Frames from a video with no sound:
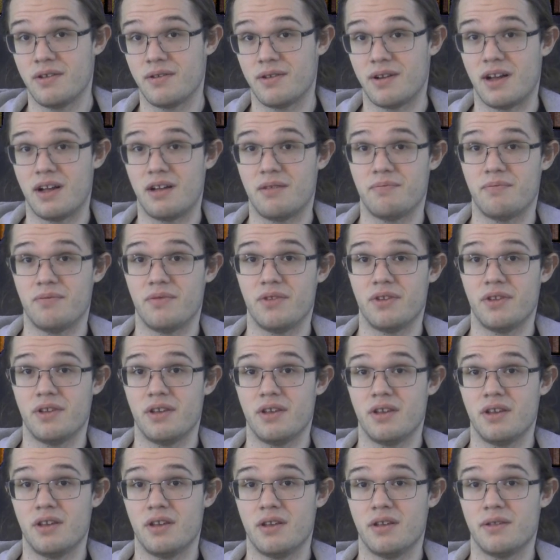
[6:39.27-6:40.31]
well,
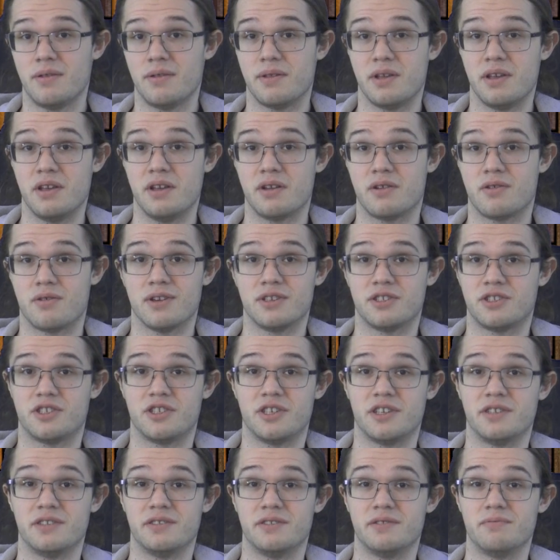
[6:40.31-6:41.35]
the
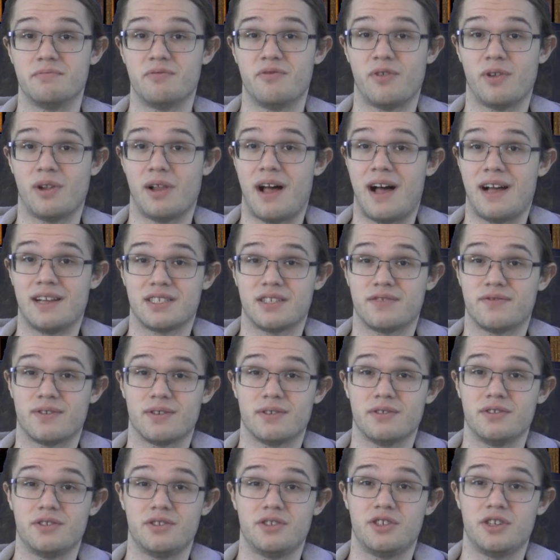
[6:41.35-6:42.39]
Christian
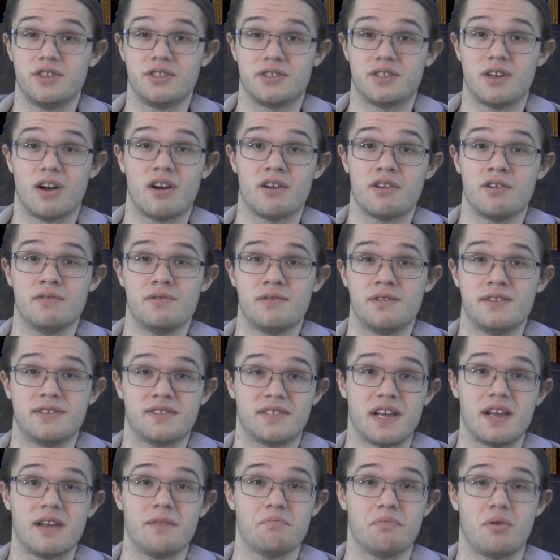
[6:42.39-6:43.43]
philosophers just argued the
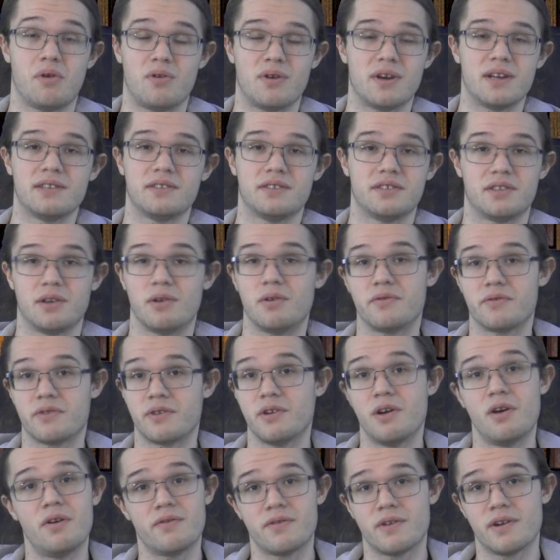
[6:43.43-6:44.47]
same points over and
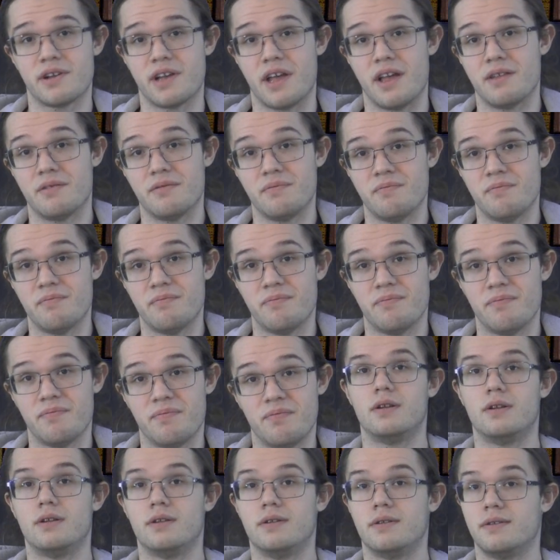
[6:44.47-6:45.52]
over again.
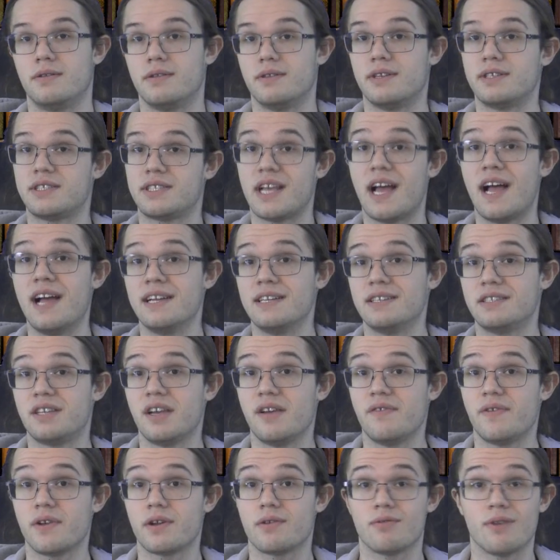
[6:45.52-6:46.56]
The
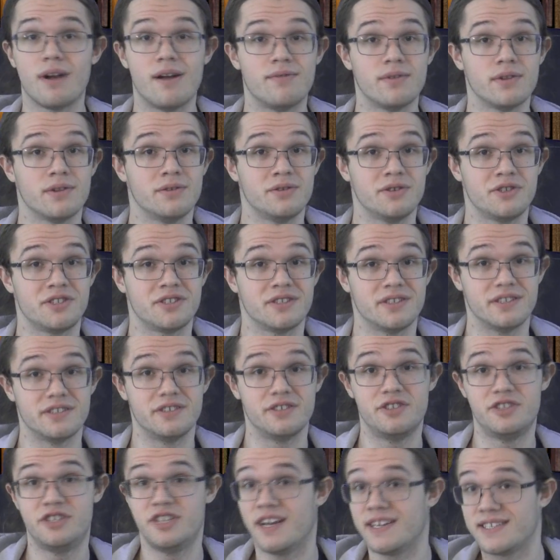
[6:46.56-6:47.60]
scientific revolution had
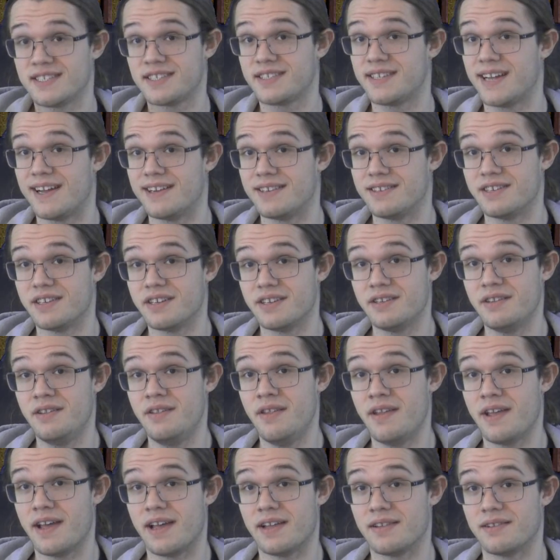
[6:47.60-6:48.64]
just ended,
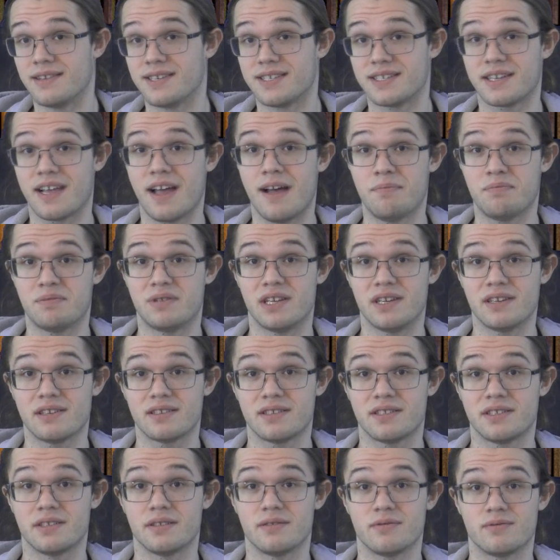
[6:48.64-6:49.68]
and the
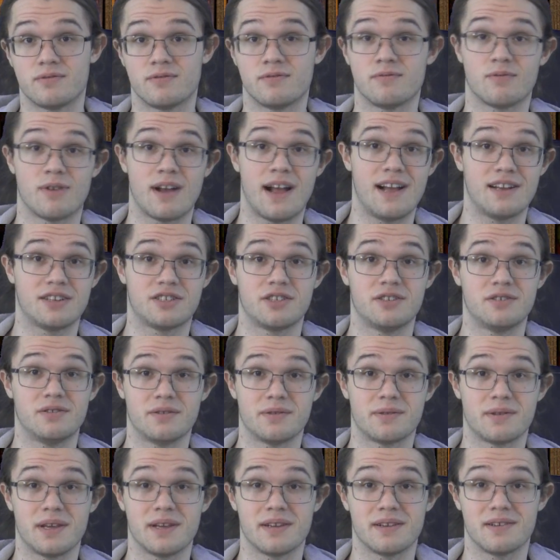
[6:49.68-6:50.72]
skeptics and rational
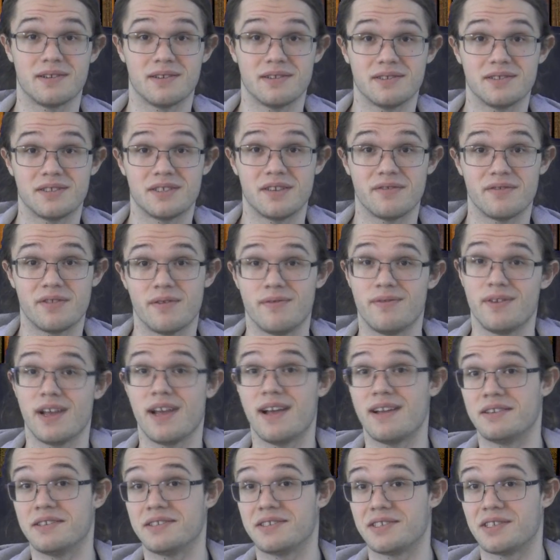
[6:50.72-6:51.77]
thinkers of the
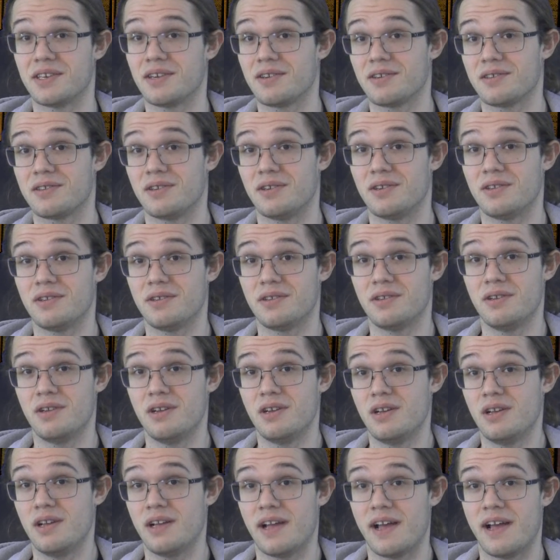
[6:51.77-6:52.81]
Vienna Circle
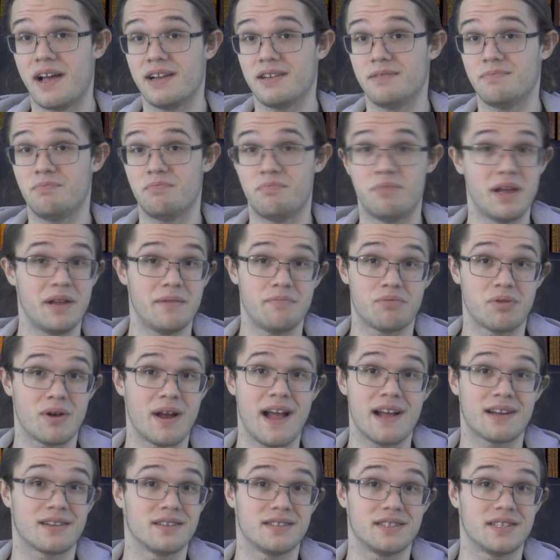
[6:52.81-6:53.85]
had been
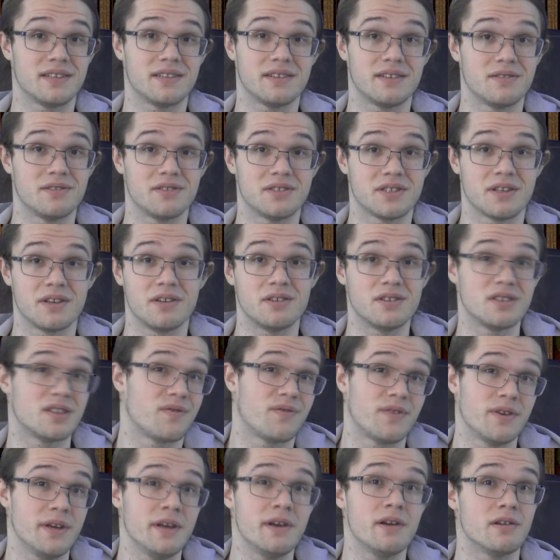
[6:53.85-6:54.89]
practicing their skills
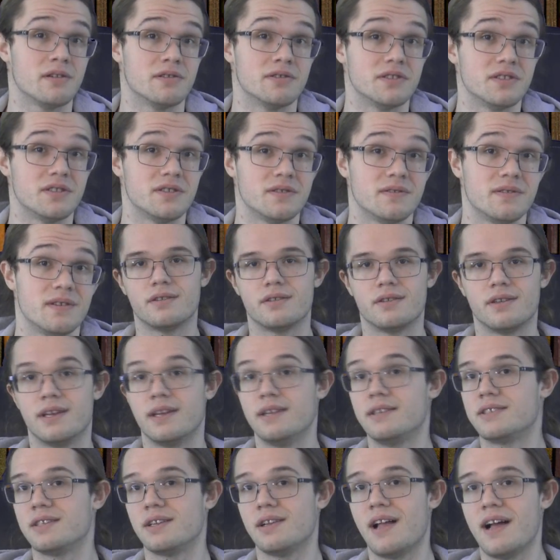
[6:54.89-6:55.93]
for years.
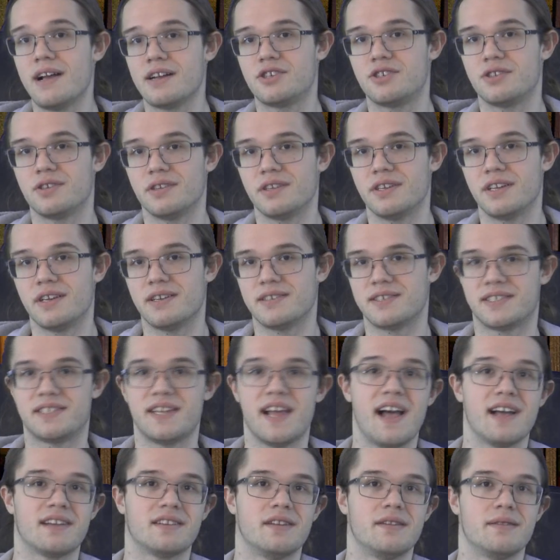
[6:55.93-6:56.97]
Intellectually, a
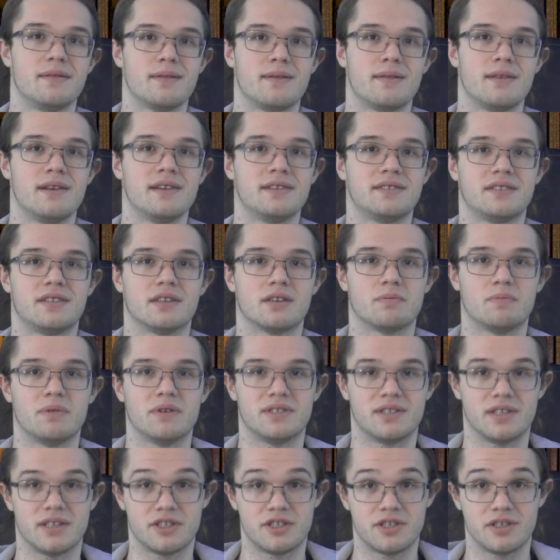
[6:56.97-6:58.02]
stagnant theistic
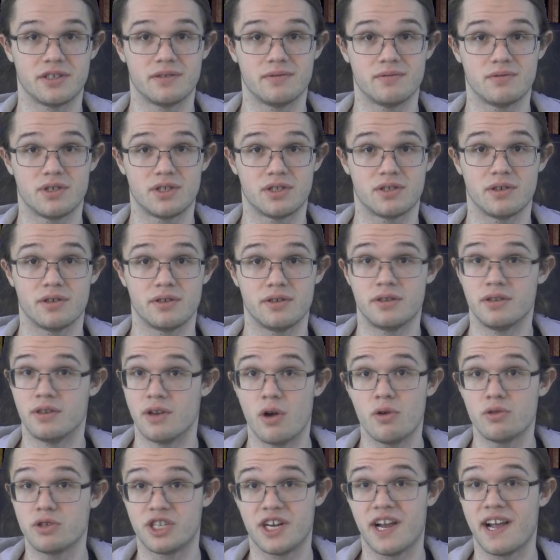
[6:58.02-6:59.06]
position stood
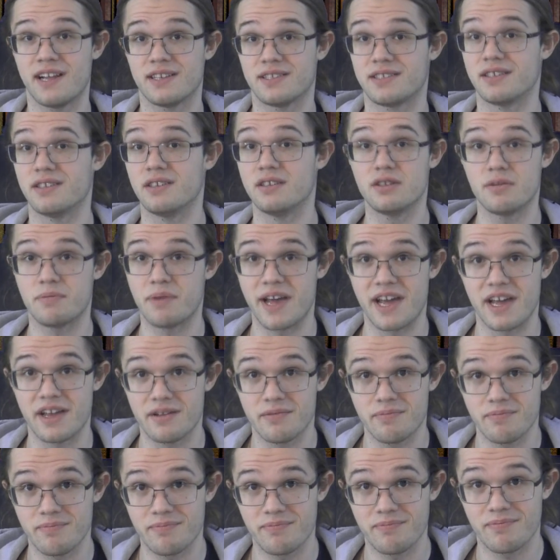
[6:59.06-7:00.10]
no chance in a debate.
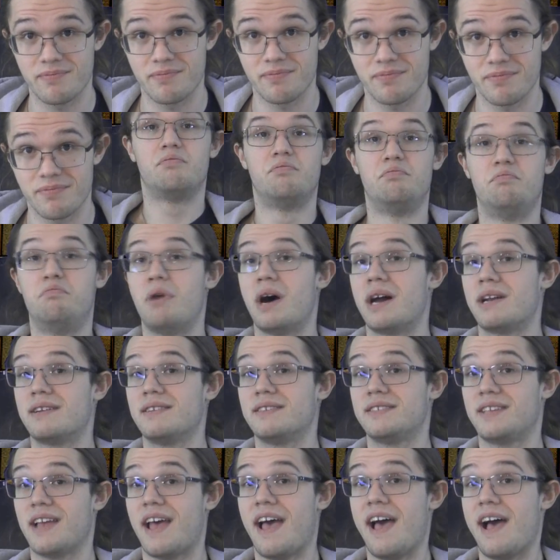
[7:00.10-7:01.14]
But
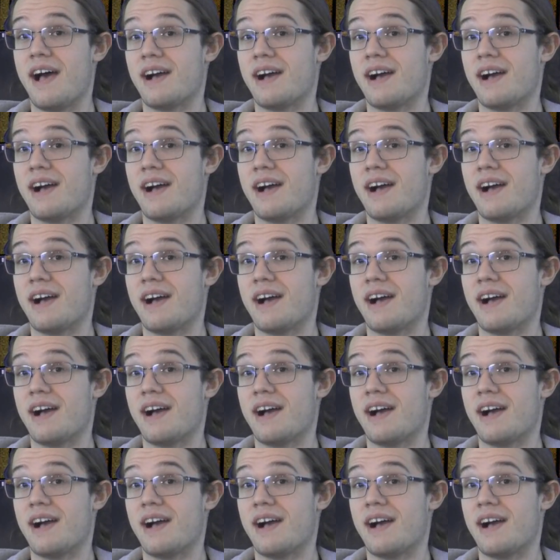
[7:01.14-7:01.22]
as